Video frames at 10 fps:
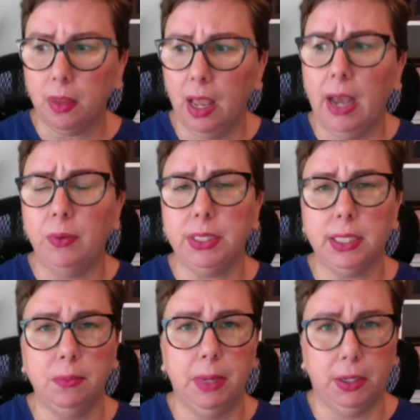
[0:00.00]
I was
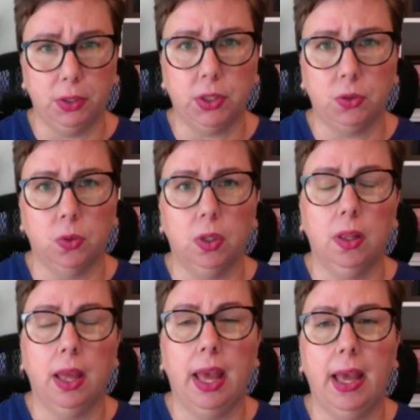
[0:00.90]
in middle school,
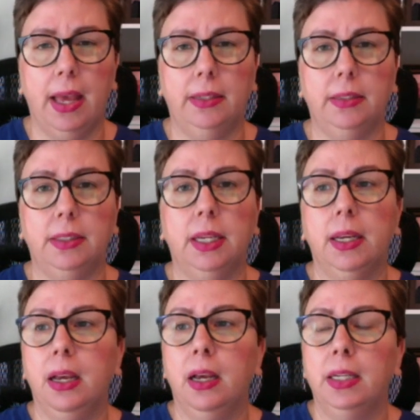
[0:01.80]
and
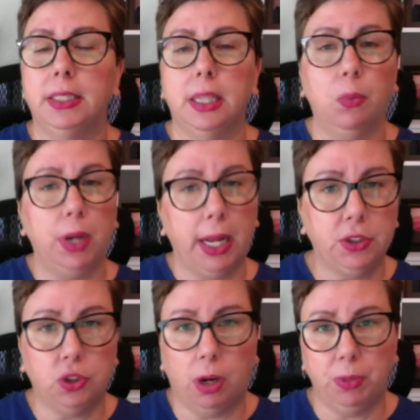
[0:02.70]
someone had
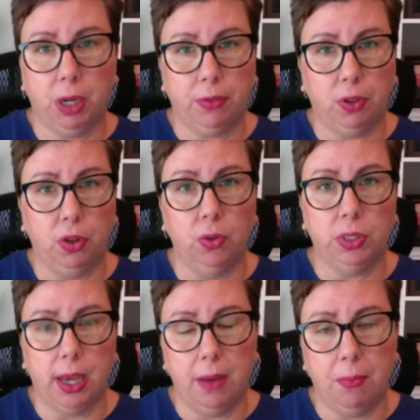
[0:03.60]
dropped off clothes
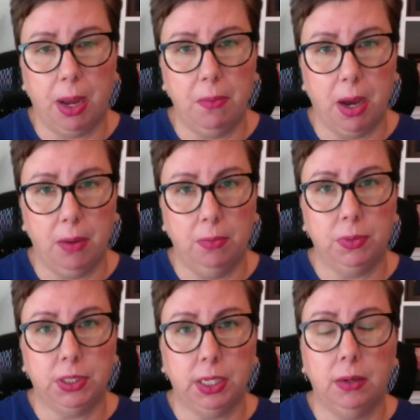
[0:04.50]
at my
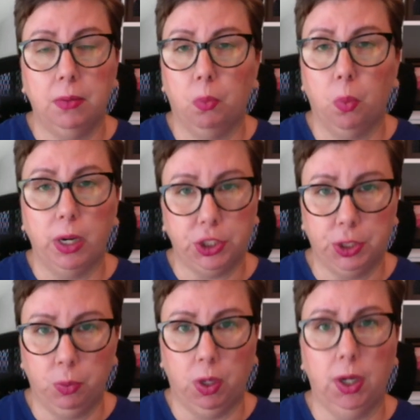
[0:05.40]
mom's, where she
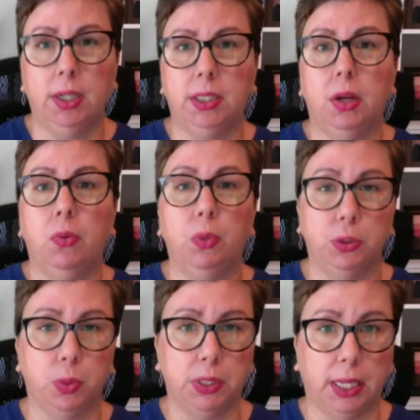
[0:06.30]
worked, which
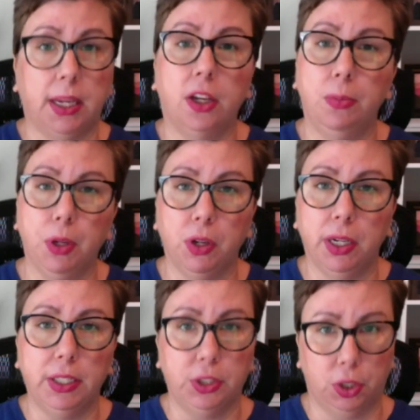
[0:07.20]
was like a
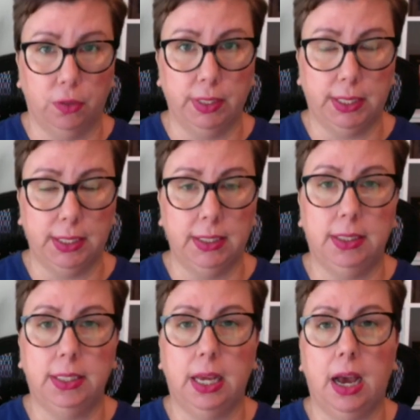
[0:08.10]
community services